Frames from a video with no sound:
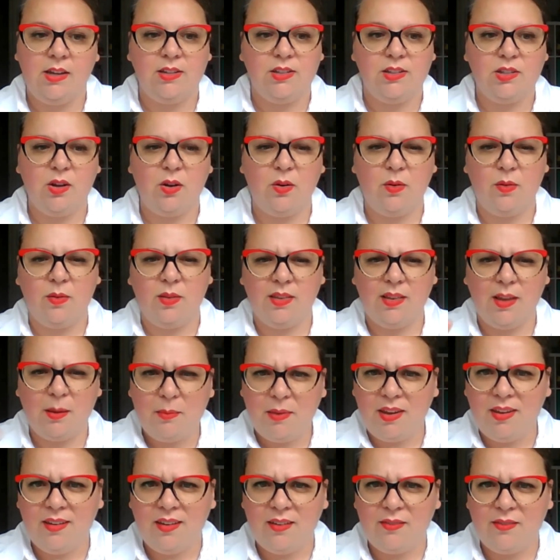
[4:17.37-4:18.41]
So
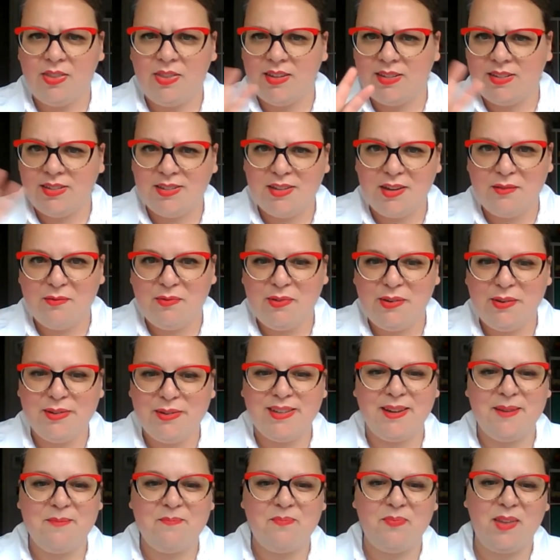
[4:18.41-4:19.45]
if this is
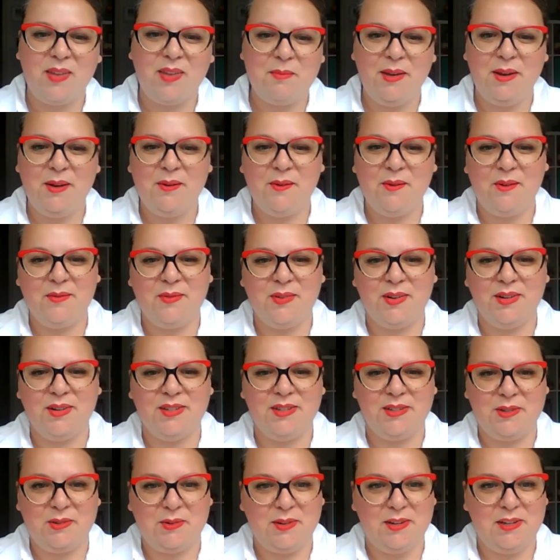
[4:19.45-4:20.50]
confusing, let me go over
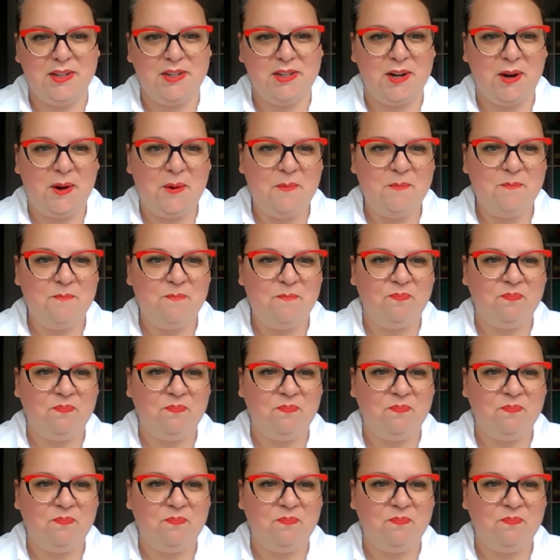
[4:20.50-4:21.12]
to screen share.